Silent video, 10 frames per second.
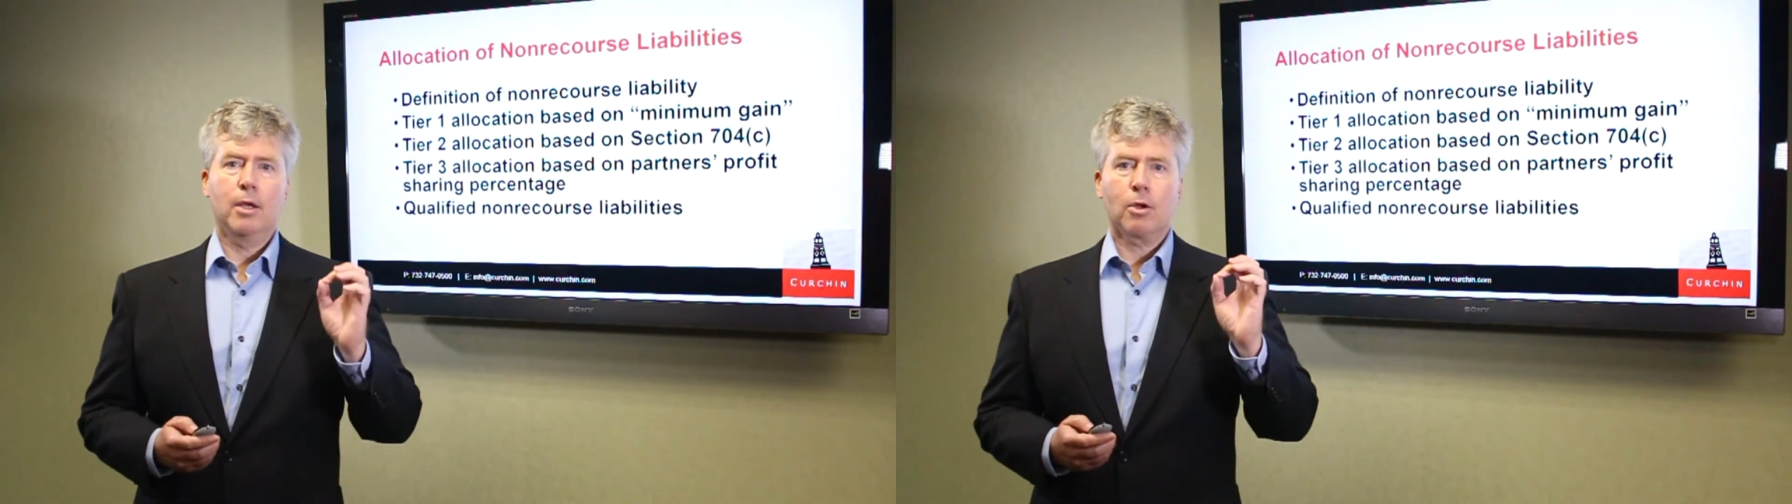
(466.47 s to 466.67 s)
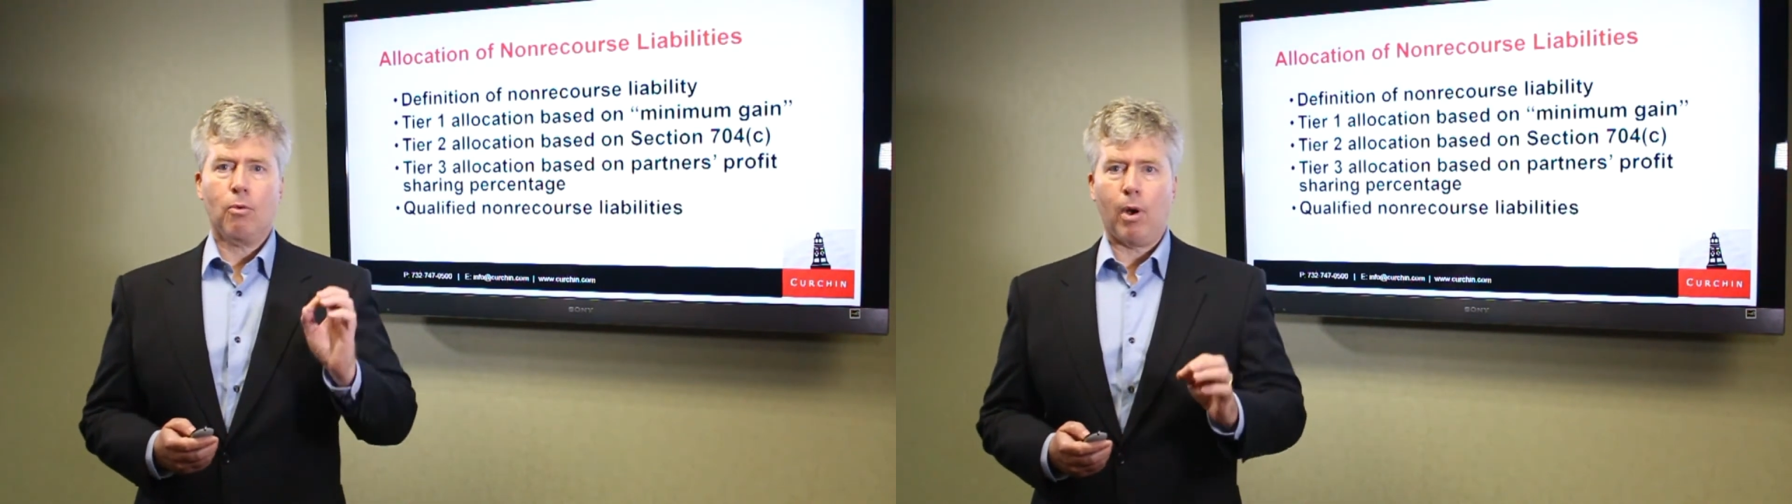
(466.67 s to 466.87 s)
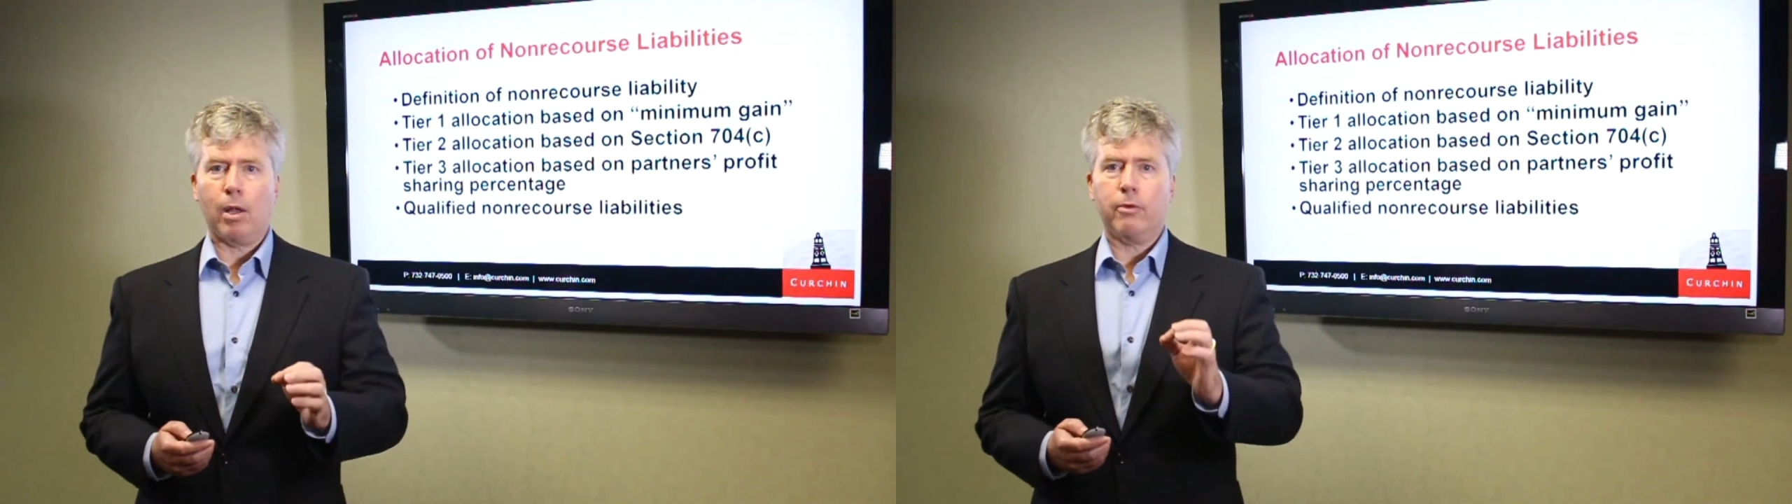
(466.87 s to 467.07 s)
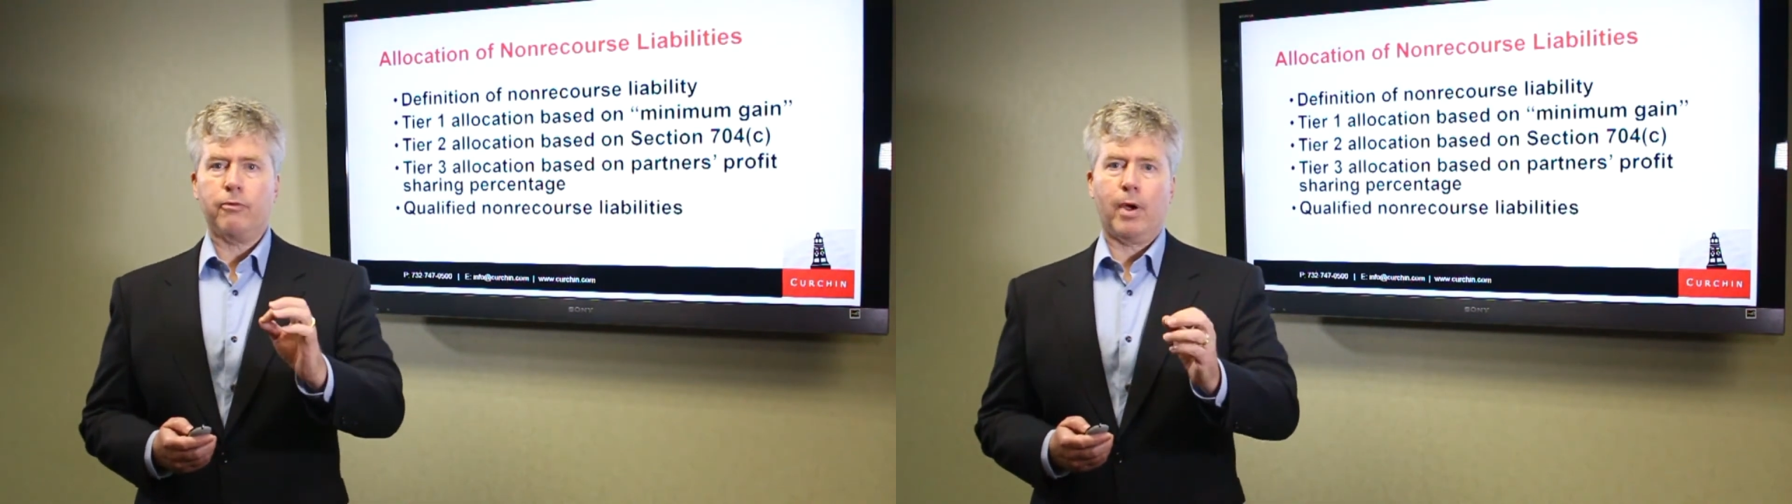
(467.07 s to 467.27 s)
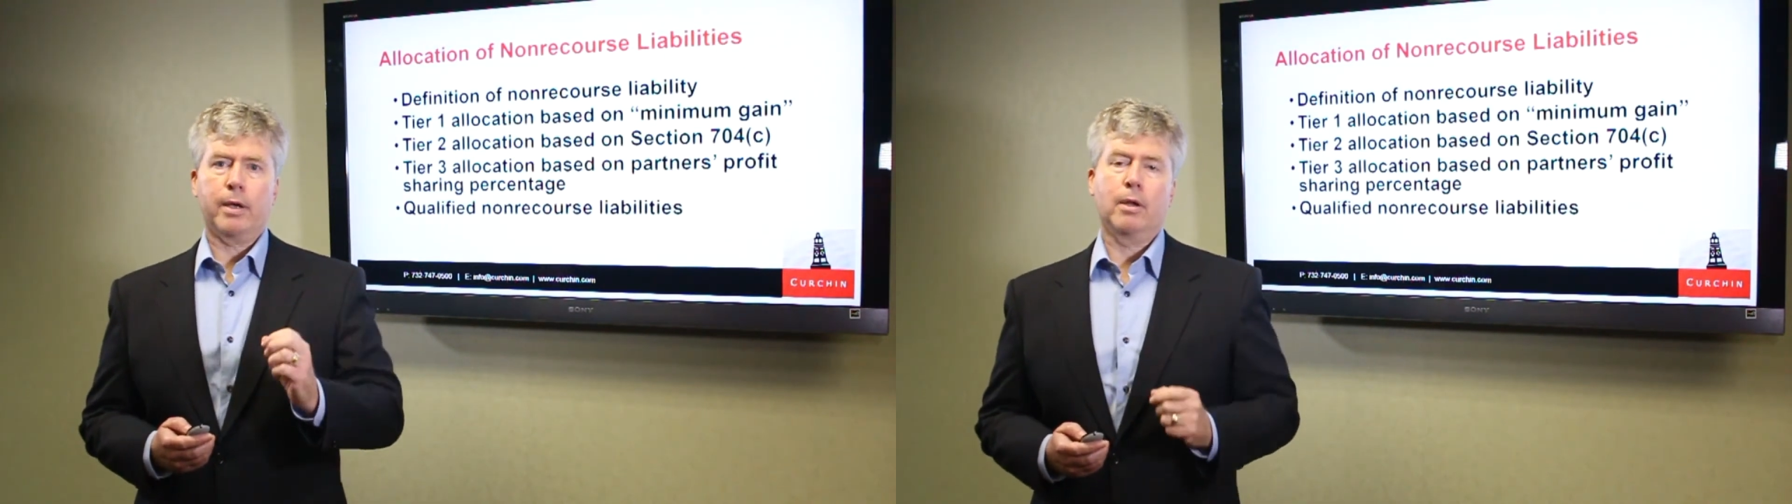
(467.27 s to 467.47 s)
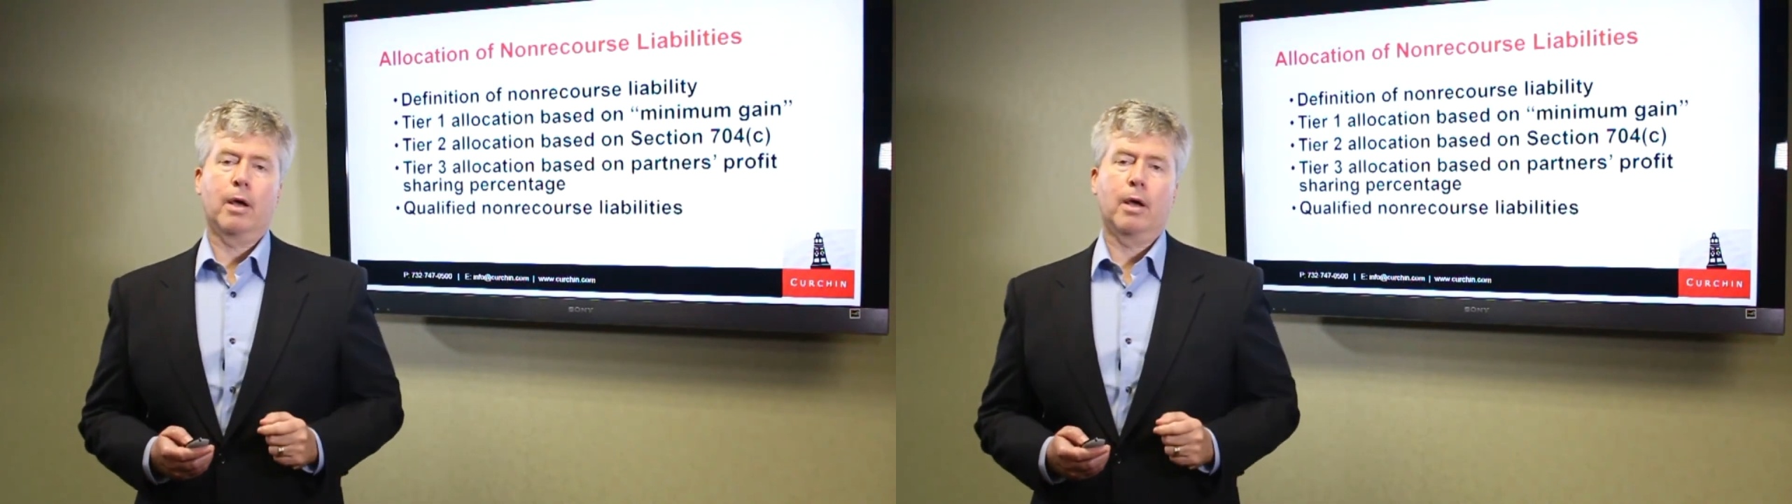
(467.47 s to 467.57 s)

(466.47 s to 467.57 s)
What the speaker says: qualified